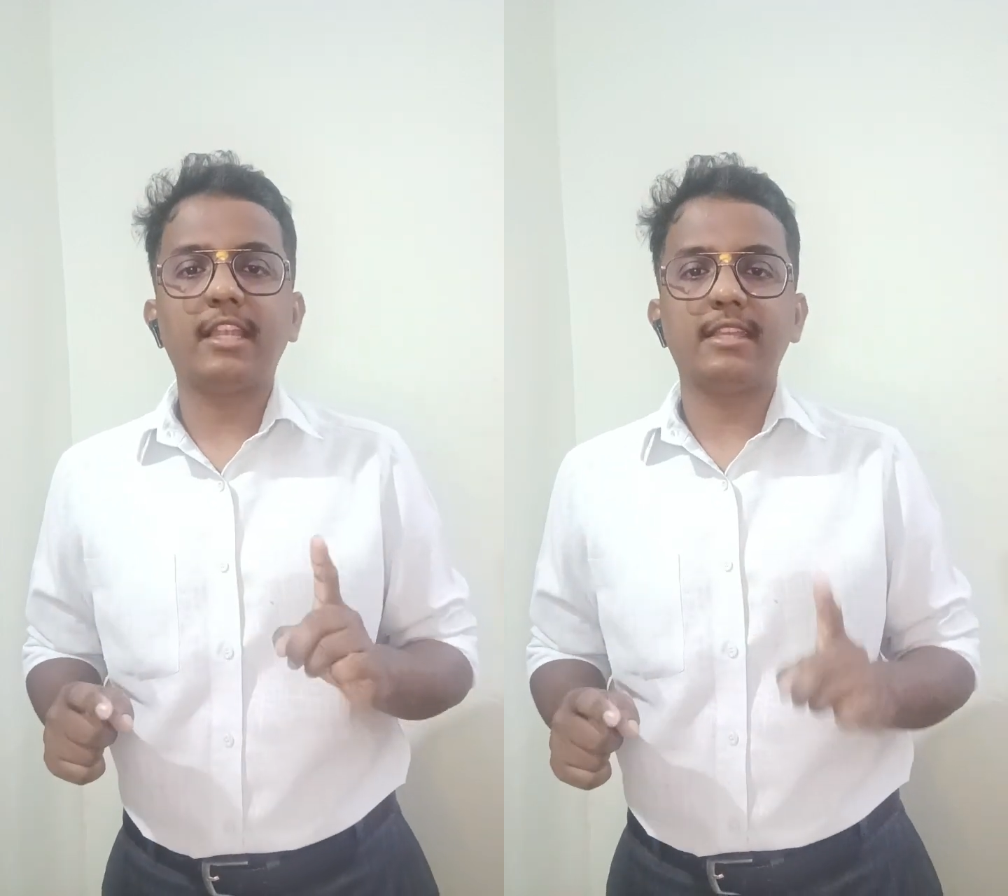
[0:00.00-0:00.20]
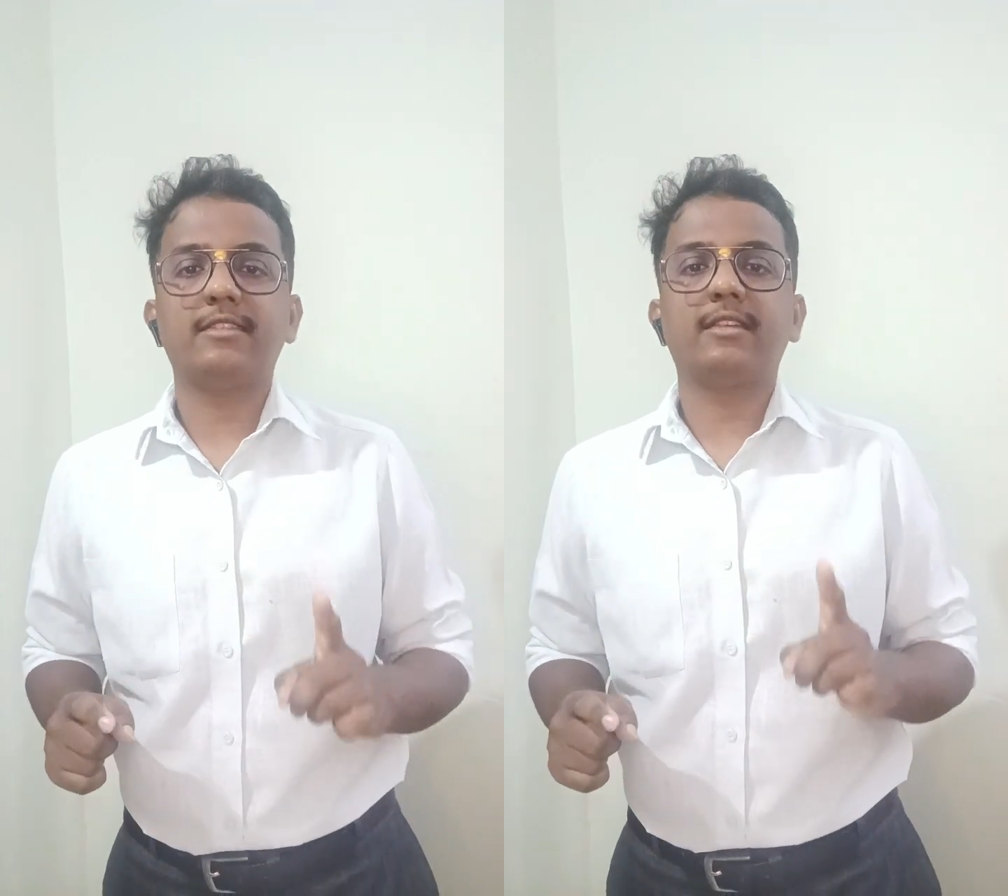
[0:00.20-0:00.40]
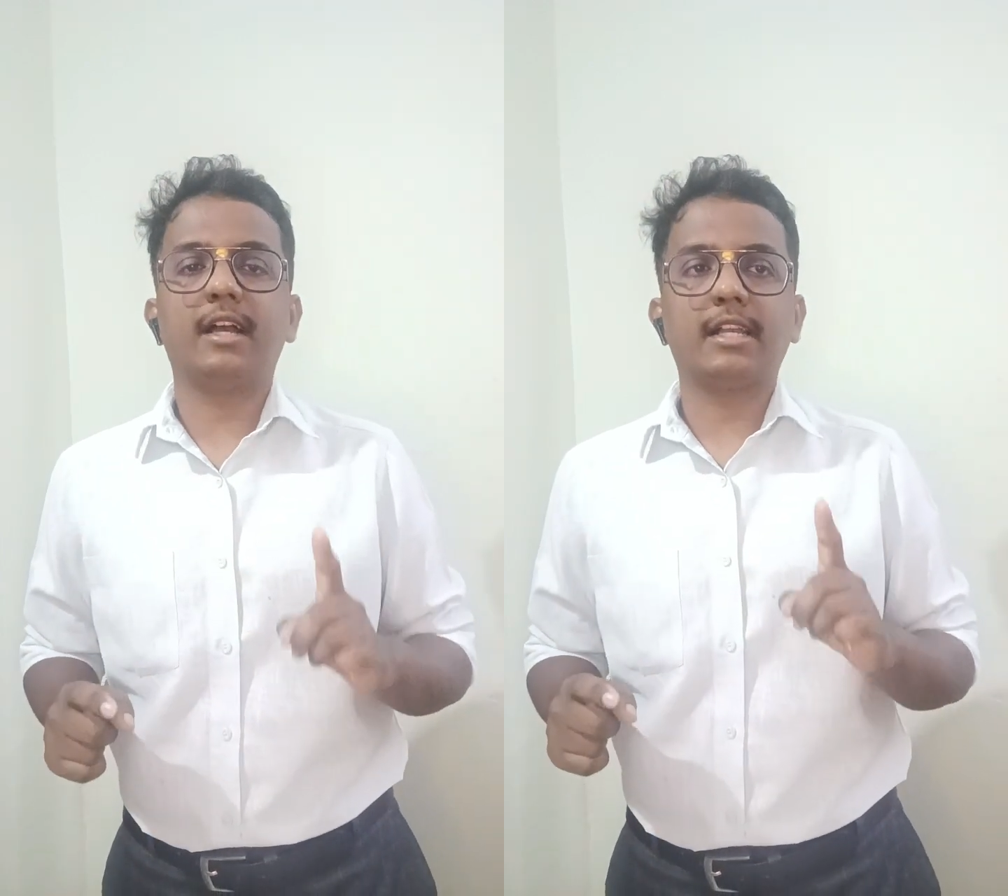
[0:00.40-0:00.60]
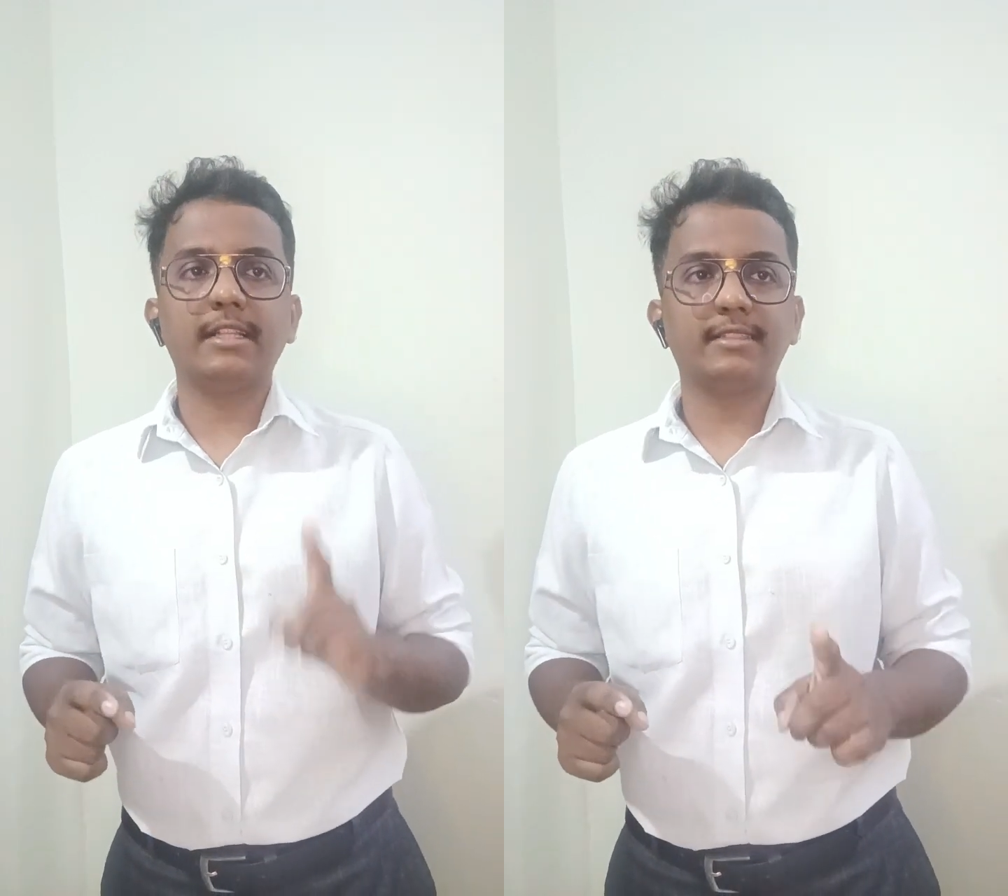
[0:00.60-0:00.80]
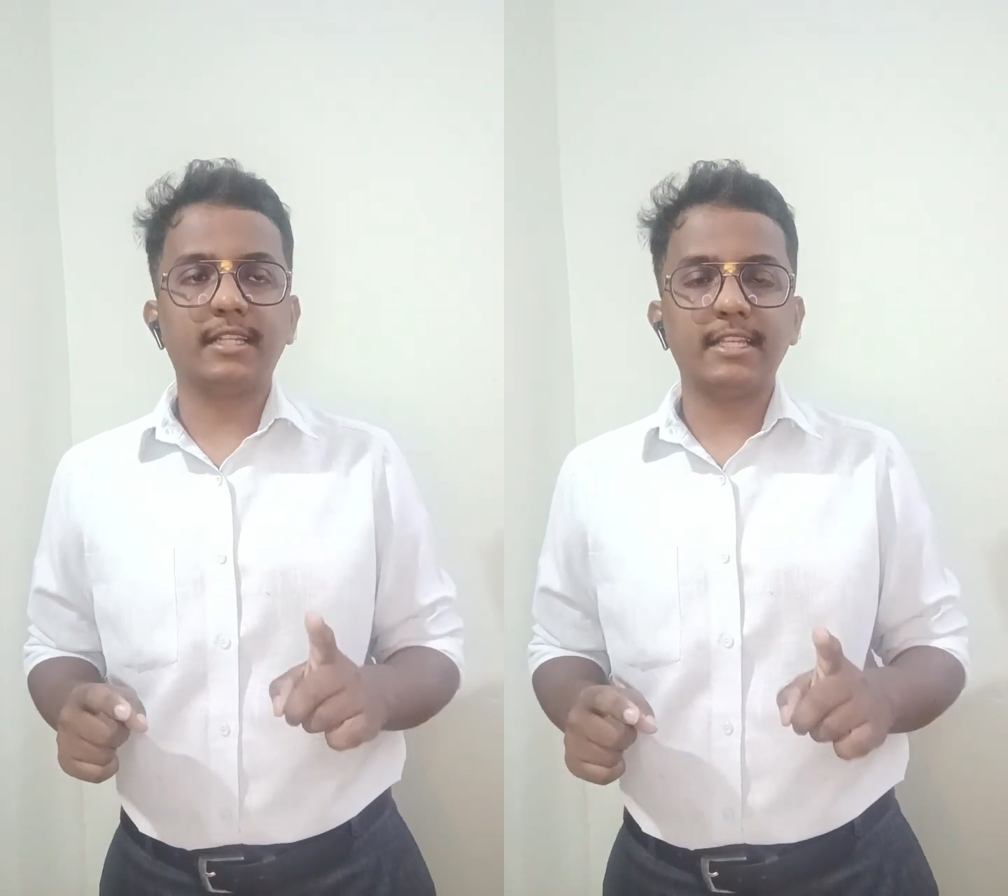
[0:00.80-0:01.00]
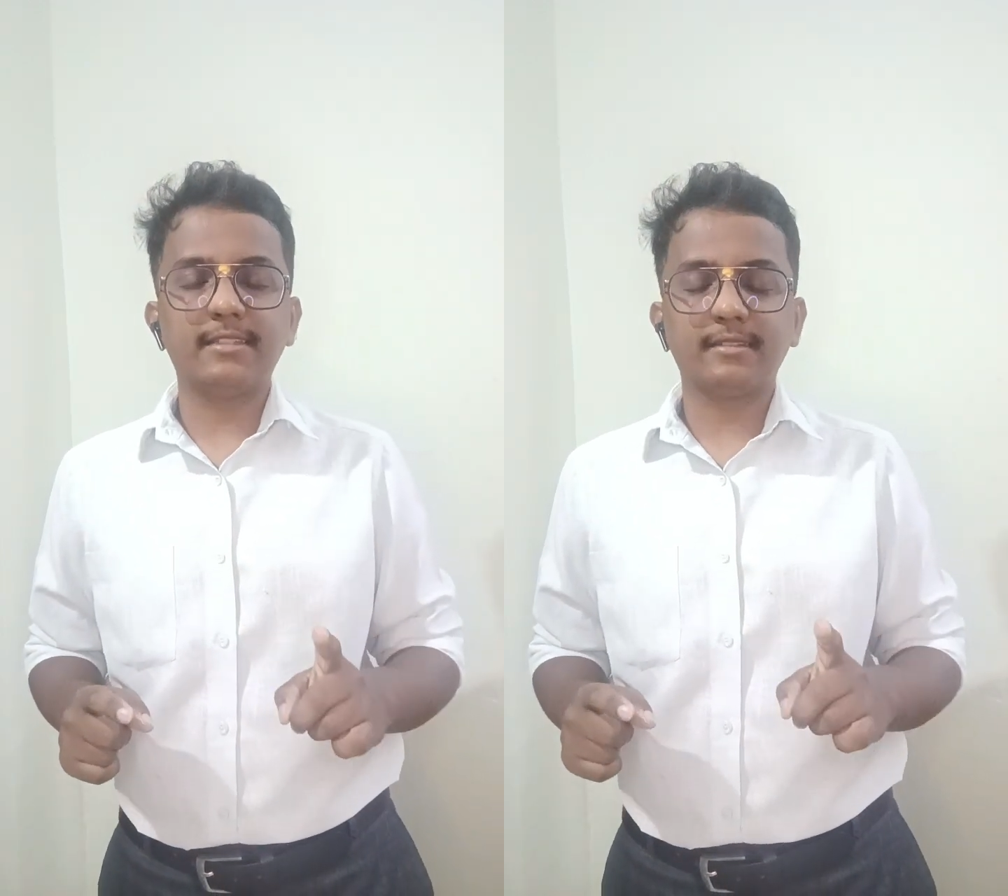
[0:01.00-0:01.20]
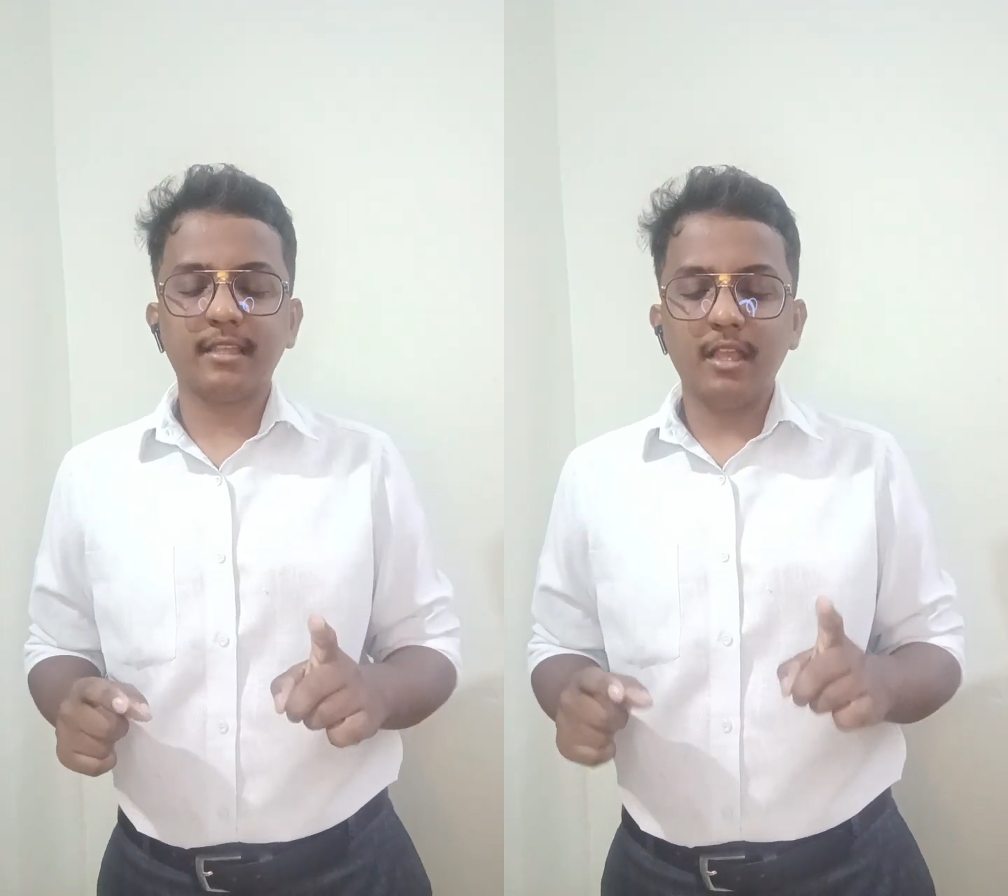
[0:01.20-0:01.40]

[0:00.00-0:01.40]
we are concerned is